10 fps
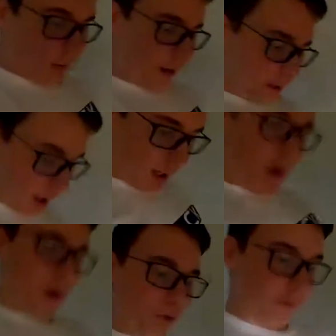about to
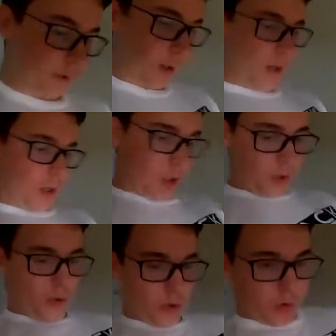head off
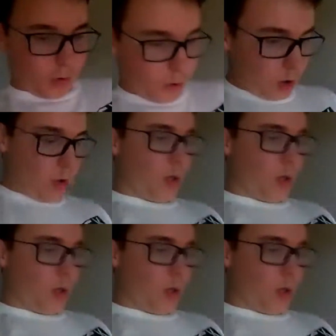soon.